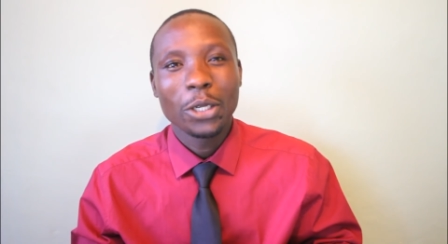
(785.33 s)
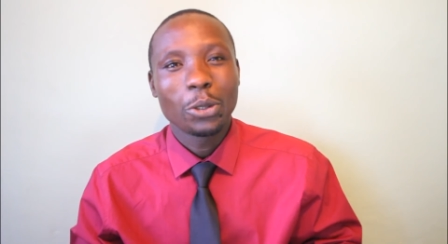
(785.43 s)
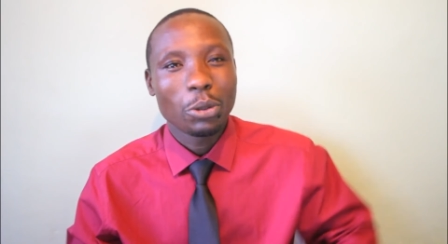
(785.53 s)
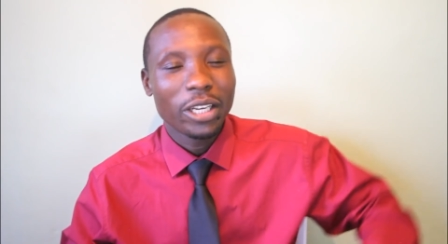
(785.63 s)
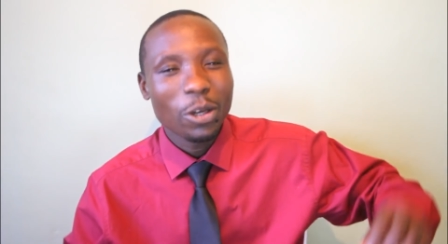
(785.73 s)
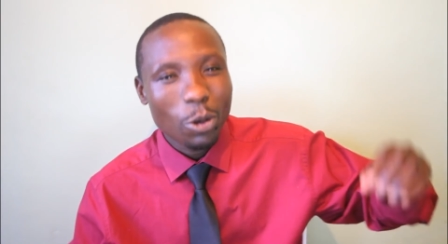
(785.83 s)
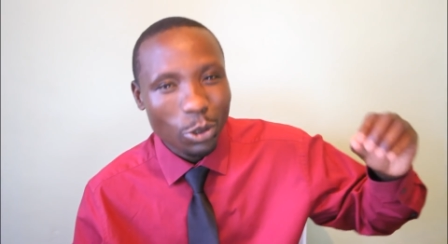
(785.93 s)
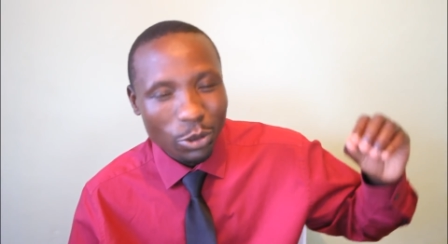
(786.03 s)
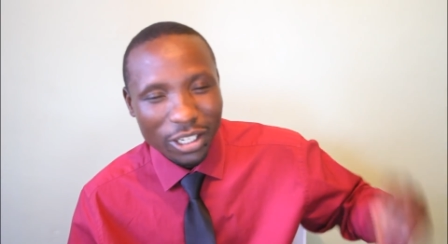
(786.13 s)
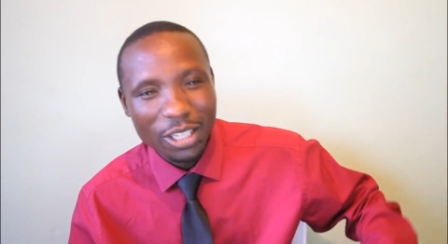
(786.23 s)
Should he go
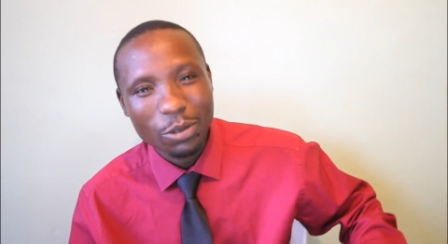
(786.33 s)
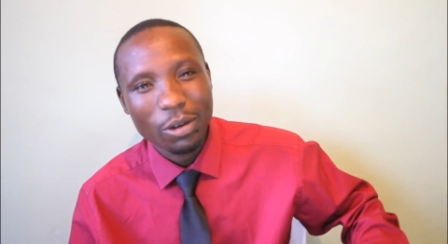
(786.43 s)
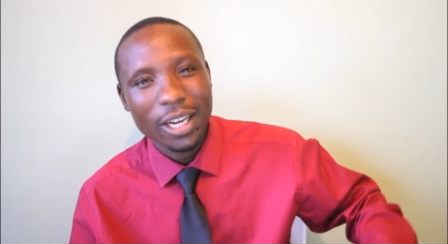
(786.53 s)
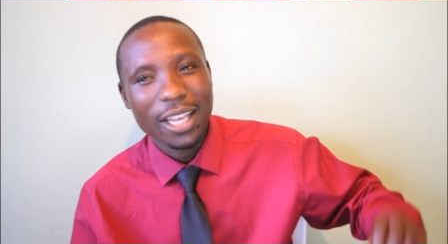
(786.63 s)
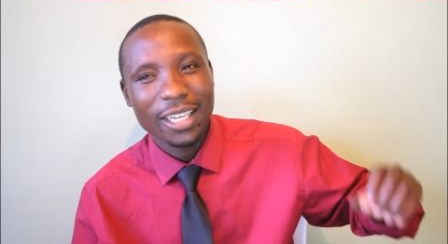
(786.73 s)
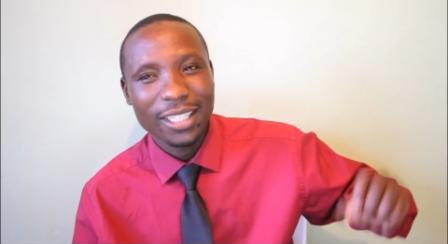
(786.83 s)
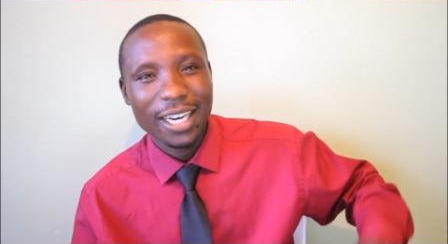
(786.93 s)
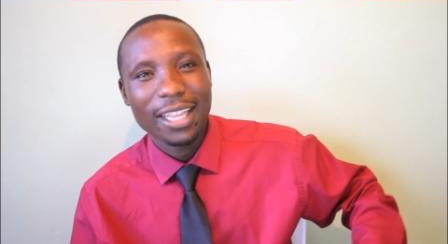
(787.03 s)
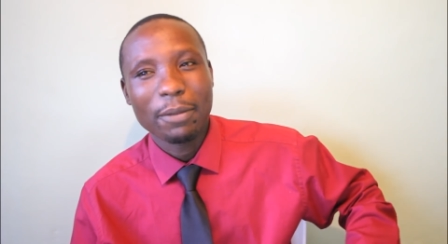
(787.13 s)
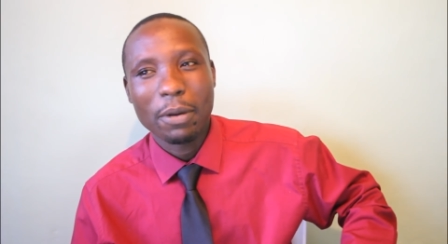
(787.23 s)
to Central Kenya and
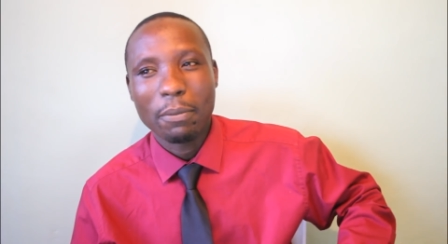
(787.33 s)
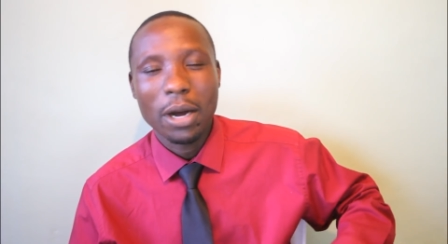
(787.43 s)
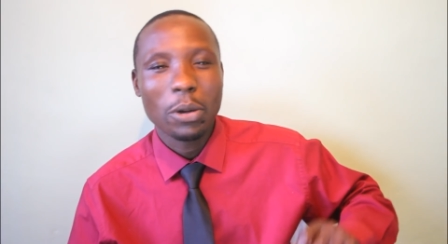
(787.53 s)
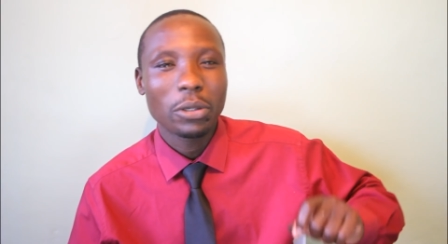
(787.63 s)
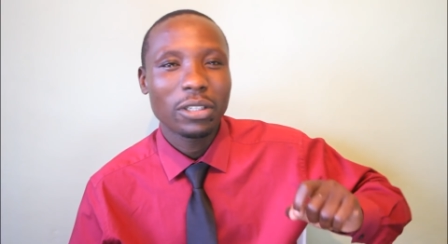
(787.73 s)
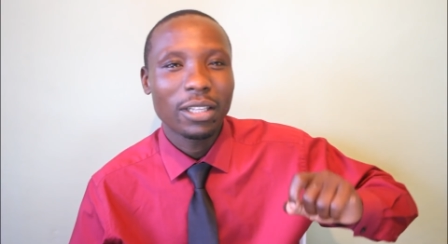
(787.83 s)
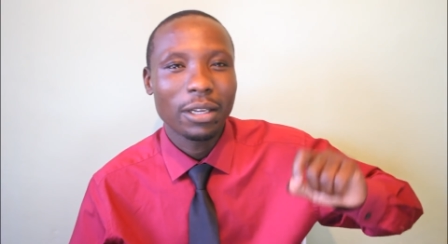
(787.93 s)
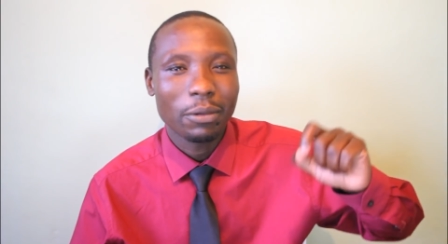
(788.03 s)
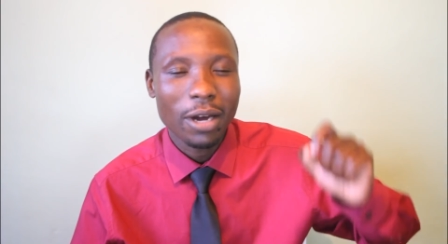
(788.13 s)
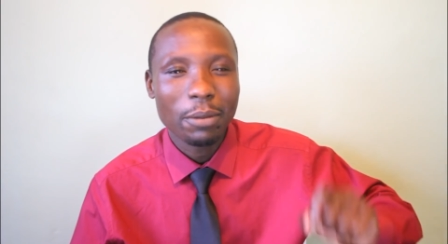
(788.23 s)
tell them about
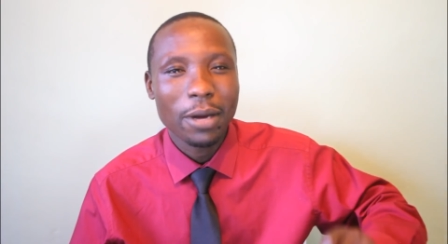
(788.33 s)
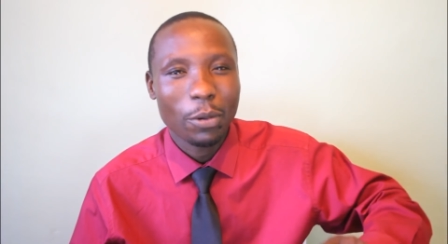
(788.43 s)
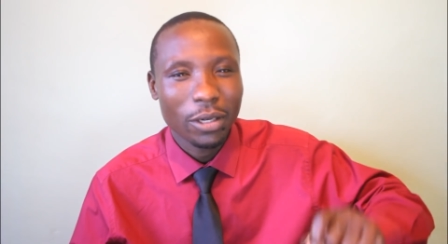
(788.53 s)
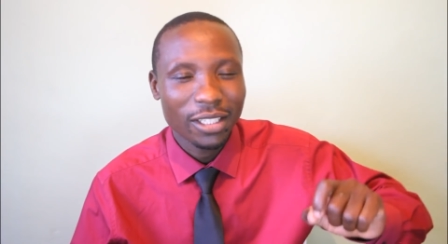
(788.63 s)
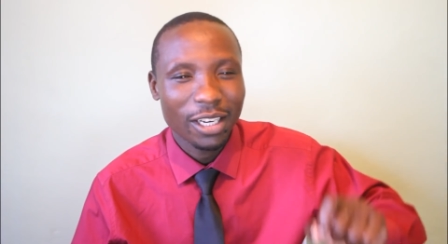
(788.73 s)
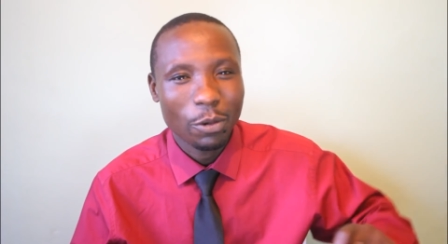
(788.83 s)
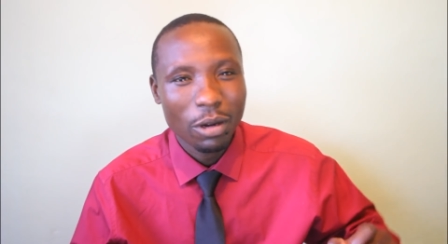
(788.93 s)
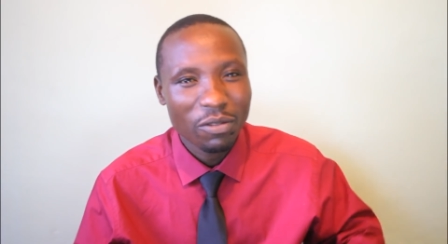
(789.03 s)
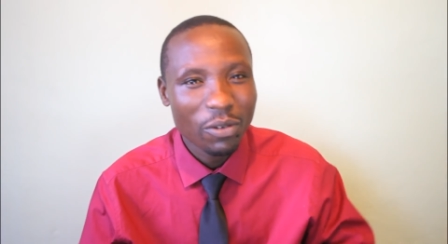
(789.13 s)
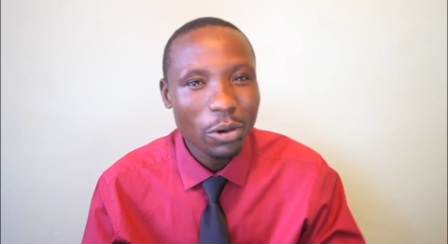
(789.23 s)
the one man, one shilling,
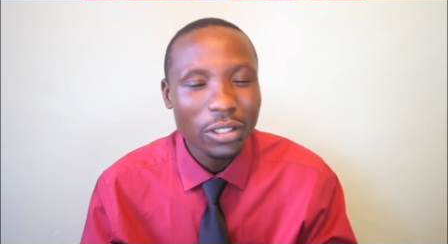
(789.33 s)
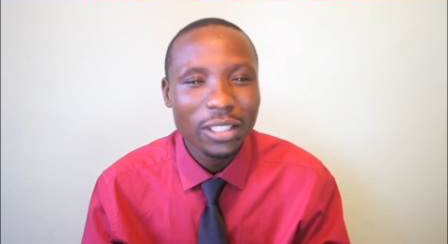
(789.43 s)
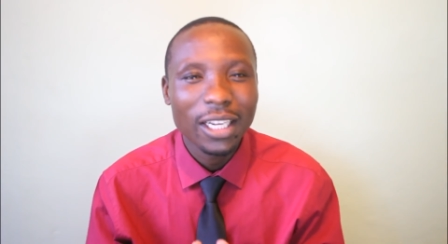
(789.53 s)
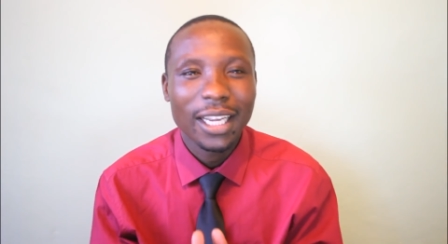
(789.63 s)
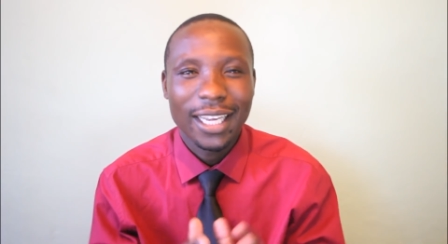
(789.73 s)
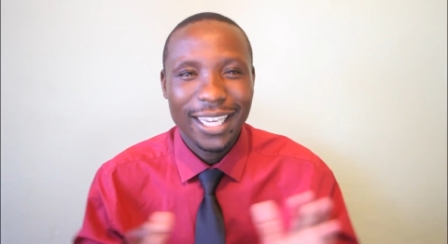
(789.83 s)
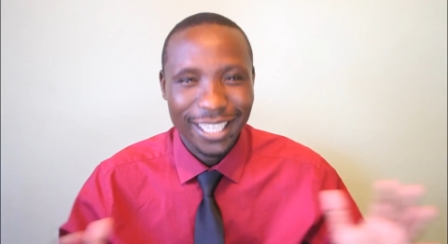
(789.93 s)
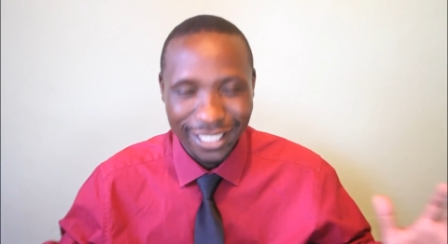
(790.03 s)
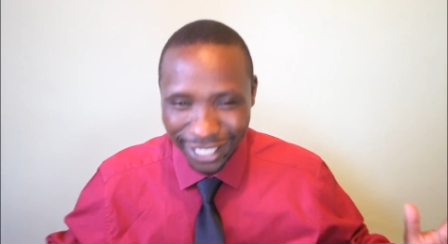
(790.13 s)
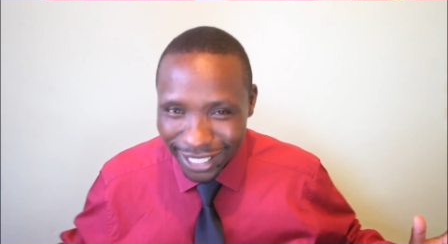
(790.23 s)
one vote?
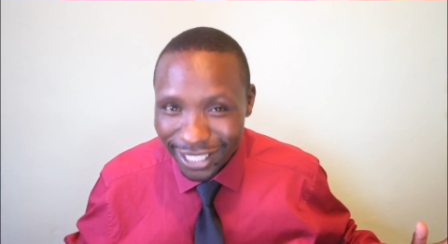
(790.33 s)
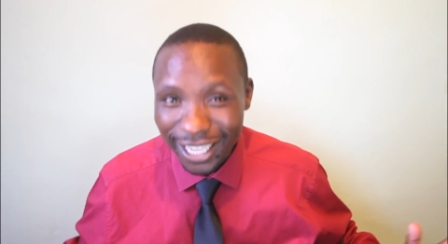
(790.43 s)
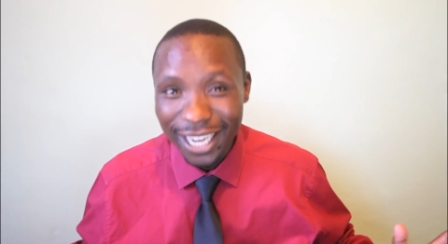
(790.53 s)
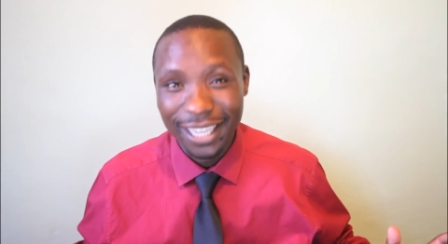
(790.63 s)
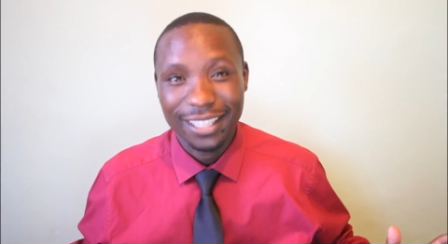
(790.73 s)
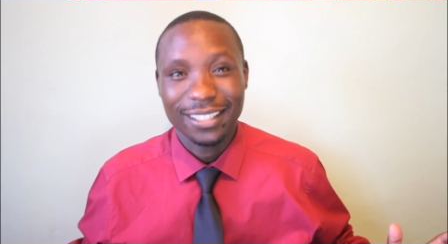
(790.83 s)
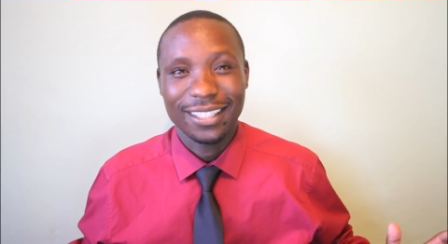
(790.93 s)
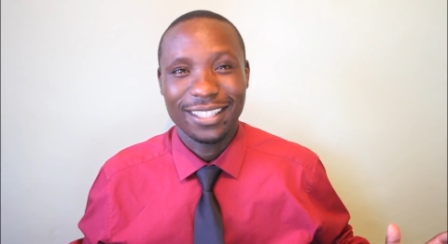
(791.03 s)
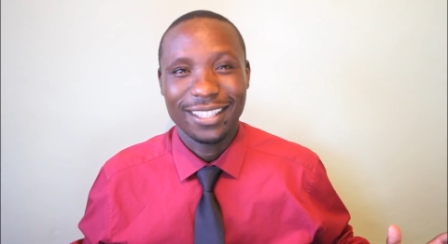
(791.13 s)
Is it selling?